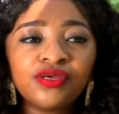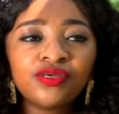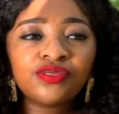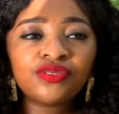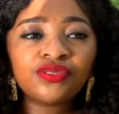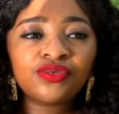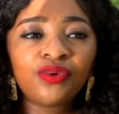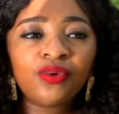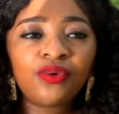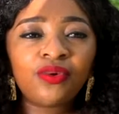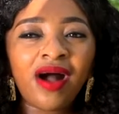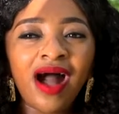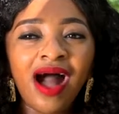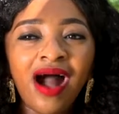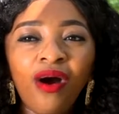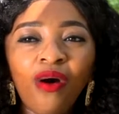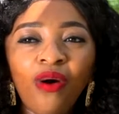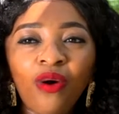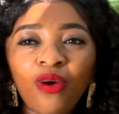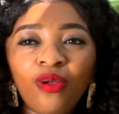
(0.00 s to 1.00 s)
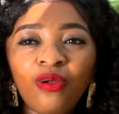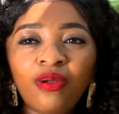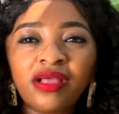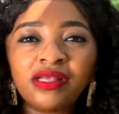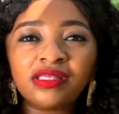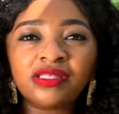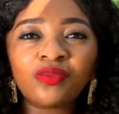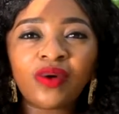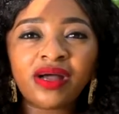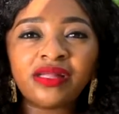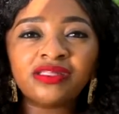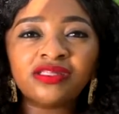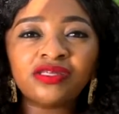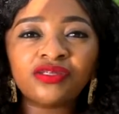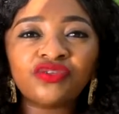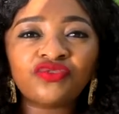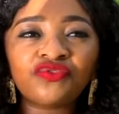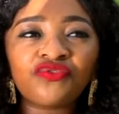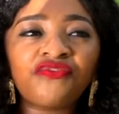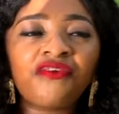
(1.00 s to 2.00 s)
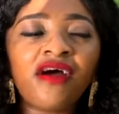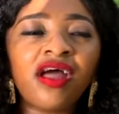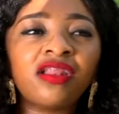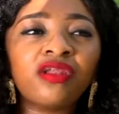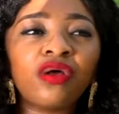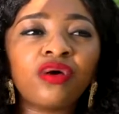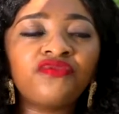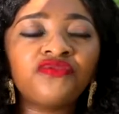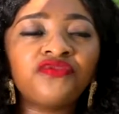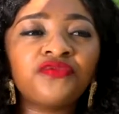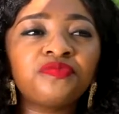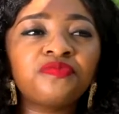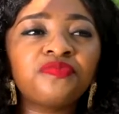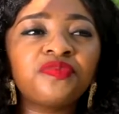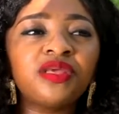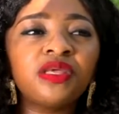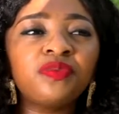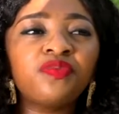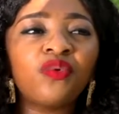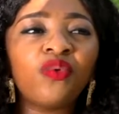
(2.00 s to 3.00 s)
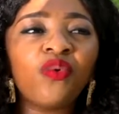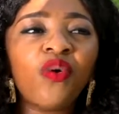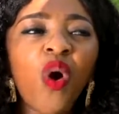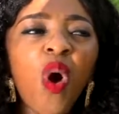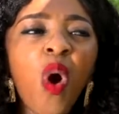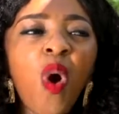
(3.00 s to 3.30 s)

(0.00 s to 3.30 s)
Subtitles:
So I always wanted to find out from people,